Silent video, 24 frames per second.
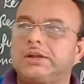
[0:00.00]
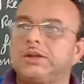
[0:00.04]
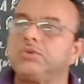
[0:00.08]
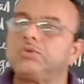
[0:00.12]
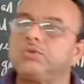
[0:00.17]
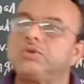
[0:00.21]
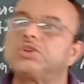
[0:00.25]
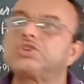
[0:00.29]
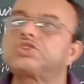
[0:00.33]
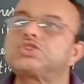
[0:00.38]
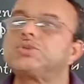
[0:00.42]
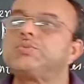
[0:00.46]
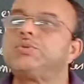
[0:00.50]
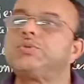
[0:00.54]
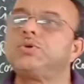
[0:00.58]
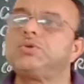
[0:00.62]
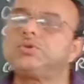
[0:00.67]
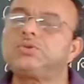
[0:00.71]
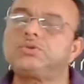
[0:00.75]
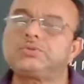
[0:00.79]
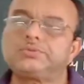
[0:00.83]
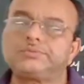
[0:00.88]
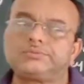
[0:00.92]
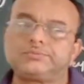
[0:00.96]
you distribute
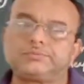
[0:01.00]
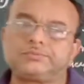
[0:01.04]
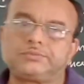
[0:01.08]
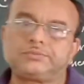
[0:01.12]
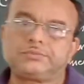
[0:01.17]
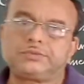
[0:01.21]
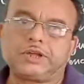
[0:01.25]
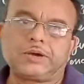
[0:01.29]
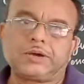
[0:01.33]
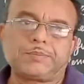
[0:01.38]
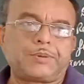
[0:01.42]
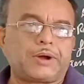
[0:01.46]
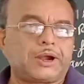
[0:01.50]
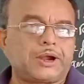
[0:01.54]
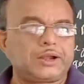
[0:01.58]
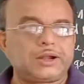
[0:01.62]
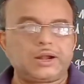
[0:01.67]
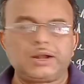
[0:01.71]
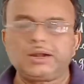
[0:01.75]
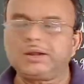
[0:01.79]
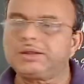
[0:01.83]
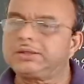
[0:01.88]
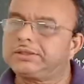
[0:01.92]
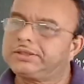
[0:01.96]
the
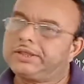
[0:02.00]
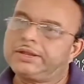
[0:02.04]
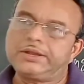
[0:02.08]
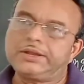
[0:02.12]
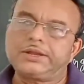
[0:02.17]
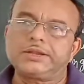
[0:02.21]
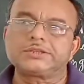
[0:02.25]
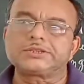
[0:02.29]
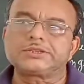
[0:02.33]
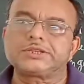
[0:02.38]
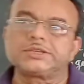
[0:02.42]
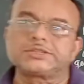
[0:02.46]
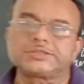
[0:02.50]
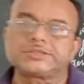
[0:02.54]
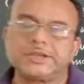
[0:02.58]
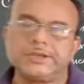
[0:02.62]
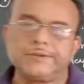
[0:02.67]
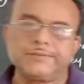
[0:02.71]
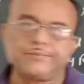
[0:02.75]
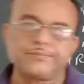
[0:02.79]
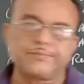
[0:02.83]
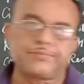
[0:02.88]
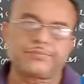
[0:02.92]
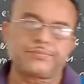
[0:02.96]
partner, then it is
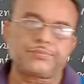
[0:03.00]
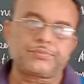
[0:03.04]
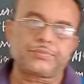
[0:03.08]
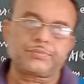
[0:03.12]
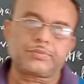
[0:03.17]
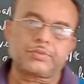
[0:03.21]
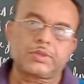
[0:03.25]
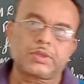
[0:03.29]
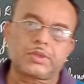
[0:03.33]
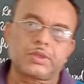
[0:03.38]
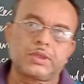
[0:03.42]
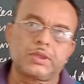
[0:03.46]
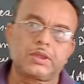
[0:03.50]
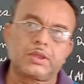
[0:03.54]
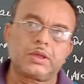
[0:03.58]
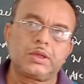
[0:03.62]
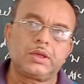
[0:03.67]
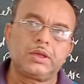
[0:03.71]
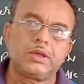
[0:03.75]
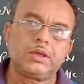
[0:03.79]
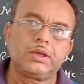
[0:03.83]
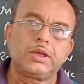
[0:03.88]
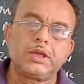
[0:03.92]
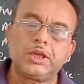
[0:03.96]
easy.
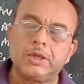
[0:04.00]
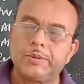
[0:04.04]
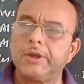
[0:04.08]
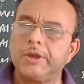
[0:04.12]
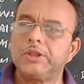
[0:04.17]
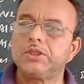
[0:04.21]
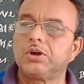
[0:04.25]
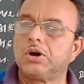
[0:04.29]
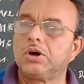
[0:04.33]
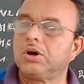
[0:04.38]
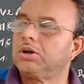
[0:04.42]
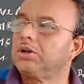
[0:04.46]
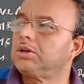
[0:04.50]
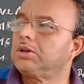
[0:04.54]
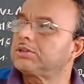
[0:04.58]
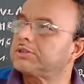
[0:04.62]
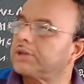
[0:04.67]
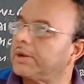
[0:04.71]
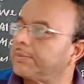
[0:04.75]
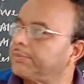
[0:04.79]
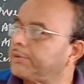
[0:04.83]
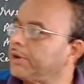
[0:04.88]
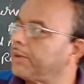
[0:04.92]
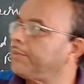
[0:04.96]
Even though
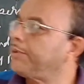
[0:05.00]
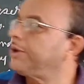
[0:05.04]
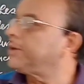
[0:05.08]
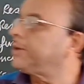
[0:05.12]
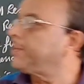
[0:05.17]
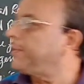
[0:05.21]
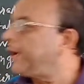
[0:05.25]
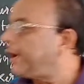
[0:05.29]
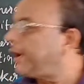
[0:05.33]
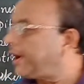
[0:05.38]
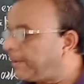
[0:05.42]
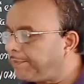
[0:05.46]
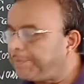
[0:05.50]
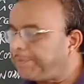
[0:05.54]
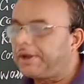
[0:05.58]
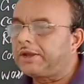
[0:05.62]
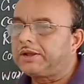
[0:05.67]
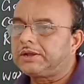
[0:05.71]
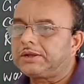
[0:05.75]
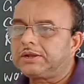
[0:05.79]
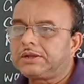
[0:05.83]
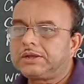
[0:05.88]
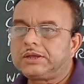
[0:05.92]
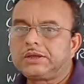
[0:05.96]
sometimes it may
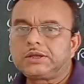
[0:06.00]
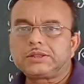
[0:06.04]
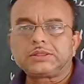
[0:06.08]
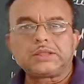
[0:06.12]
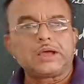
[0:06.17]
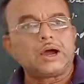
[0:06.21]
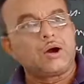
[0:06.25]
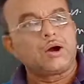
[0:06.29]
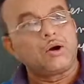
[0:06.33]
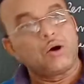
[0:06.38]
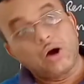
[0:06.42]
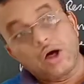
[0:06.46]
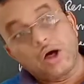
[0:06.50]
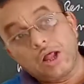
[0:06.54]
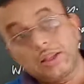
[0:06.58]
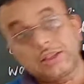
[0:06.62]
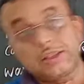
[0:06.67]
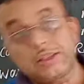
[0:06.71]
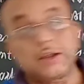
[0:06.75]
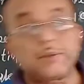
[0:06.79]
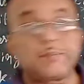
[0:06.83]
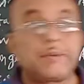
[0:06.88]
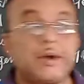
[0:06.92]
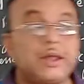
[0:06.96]
happen that all
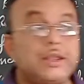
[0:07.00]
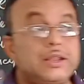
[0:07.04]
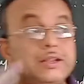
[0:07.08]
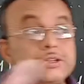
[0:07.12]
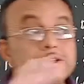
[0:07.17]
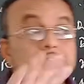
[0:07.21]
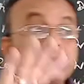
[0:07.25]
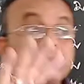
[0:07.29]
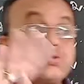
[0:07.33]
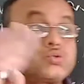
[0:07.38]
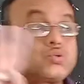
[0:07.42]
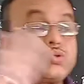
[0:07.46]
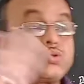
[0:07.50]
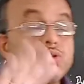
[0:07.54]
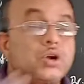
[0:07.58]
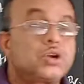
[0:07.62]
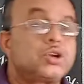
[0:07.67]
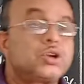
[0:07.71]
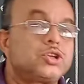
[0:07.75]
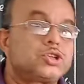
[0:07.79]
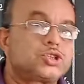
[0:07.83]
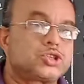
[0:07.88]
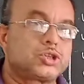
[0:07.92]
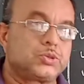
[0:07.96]
that balance you should not
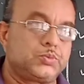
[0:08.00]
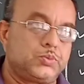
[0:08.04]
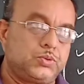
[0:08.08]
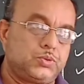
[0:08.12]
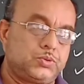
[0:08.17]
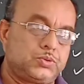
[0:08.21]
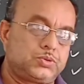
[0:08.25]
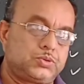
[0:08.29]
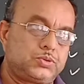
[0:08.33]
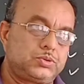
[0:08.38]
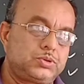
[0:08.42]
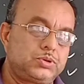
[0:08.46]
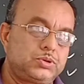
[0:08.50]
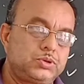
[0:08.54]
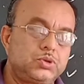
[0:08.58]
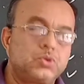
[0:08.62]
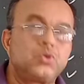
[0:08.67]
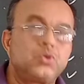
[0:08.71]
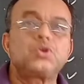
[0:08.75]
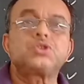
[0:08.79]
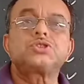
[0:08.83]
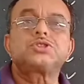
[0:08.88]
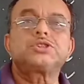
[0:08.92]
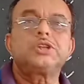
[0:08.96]
distribute.
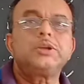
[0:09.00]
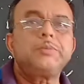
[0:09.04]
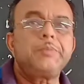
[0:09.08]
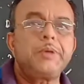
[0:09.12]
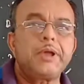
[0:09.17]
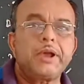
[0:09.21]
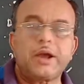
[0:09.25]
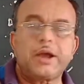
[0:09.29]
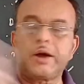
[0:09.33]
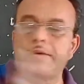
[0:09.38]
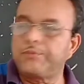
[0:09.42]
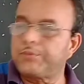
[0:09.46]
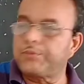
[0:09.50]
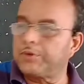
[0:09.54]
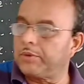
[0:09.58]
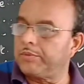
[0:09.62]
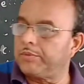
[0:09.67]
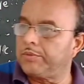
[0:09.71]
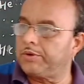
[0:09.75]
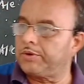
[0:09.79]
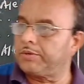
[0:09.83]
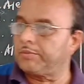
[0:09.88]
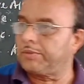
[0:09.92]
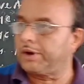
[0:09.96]
Question may come from
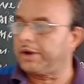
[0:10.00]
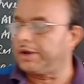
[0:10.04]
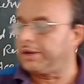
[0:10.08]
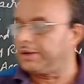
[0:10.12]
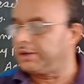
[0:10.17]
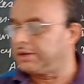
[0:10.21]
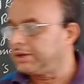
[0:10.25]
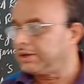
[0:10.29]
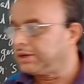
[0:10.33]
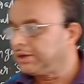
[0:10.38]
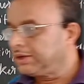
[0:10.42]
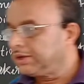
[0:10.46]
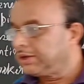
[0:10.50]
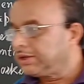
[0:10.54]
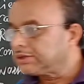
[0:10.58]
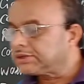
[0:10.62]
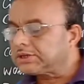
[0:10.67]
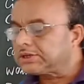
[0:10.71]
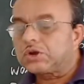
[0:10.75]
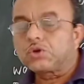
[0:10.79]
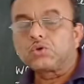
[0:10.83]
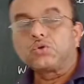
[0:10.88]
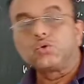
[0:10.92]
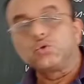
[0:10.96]
your mind,
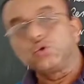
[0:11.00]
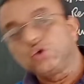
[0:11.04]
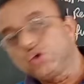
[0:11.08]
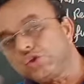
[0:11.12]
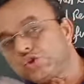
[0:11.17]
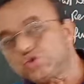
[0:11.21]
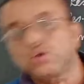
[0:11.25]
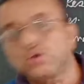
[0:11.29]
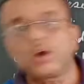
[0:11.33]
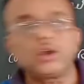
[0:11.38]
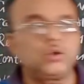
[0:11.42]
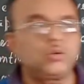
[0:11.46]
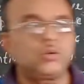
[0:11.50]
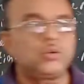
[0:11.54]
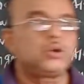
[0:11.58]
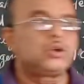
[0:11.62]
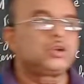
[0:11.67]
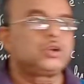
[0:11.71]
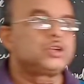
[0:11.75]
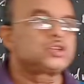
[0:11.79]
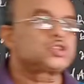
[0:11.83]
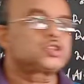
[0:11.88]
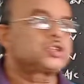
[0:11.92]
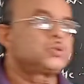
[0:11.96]
sir, which one
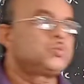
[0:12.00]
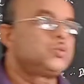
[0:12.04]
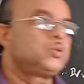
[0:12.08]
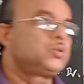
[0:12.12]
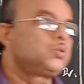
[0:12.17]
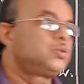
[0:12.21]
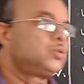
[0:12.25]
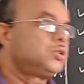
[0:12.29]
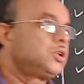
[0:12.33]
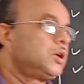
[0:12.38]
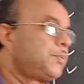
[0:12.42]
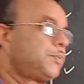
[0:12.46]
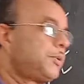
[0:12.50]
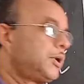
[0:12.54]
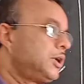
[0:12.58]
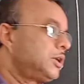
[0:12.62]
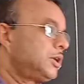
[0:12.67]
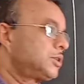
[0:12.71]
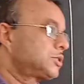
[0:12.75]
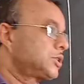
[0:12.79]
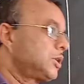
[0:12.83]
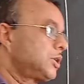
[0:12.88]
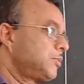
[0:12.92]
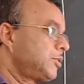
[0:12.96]
will distribute to the
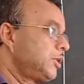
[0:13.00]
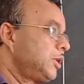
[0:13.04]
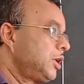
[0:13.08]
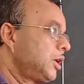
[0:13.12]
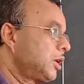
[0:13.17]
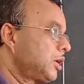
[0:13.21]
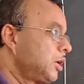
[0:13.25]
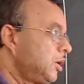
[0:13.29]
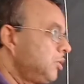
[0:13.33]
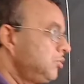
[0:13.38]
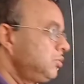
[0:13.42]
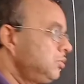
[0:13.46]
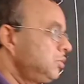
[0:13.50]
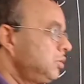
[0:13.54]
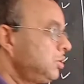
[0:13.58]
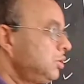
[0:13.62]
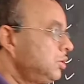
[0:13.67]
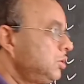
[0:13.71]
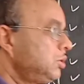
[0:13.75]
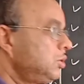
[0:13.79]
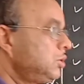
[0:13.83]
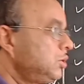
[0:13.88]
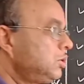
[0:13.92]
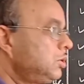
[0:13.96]
partner's capital account,
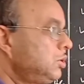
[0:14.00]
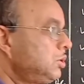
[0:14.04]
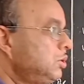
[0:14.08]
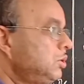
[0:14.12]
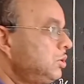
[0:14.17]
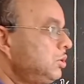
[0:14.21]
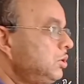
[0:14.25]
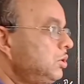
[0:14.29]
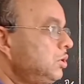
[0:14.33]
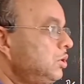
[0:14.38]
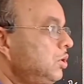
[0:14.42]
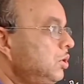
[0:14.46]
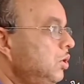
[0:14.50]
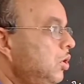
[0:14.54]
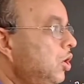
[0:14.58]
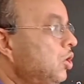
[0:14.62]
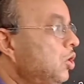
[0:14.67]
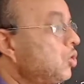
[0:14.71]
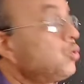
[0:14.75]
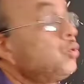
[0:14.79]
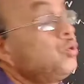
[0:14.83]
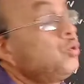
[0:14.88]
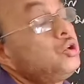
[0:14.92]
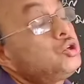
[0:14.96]

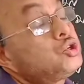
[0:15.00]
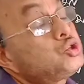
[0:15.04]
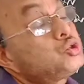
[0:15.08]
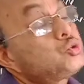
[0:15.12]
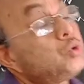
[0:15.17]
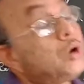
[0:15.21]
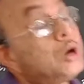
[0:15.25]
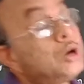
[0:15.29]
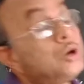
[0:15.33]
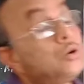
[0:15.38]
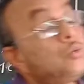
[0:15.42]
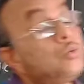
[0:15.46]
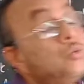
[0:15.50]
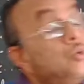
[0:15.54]
or which one